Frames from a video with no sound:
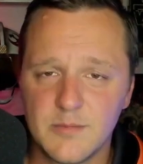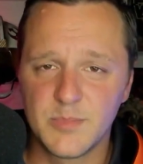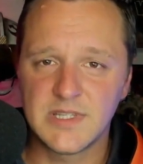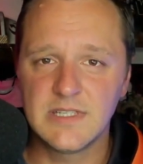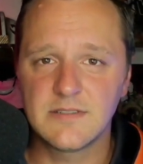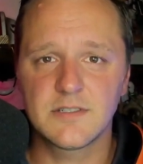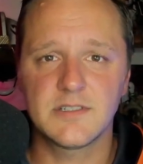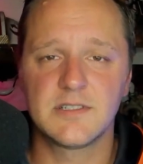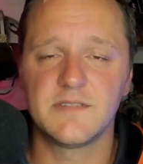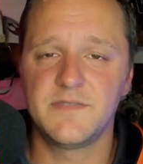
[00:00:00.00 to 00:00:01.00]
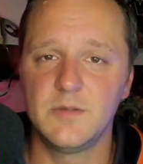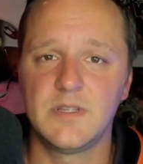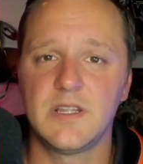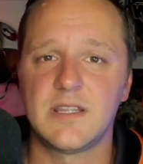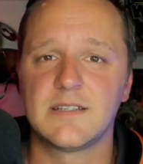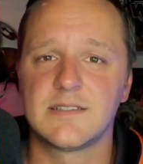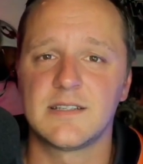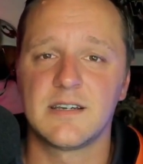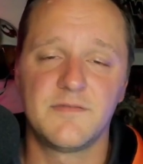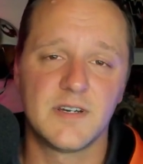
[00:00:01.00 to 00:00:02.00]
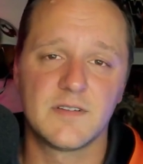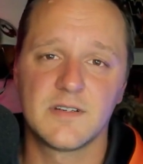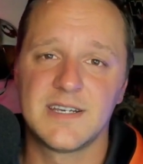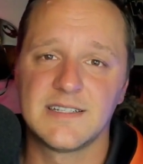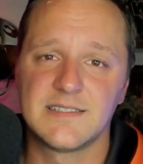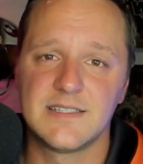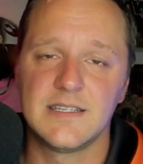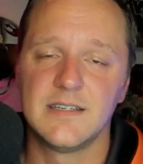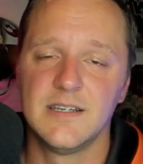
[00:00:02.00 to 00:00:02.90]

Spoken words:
But these are just a few of the things that I found on Etsy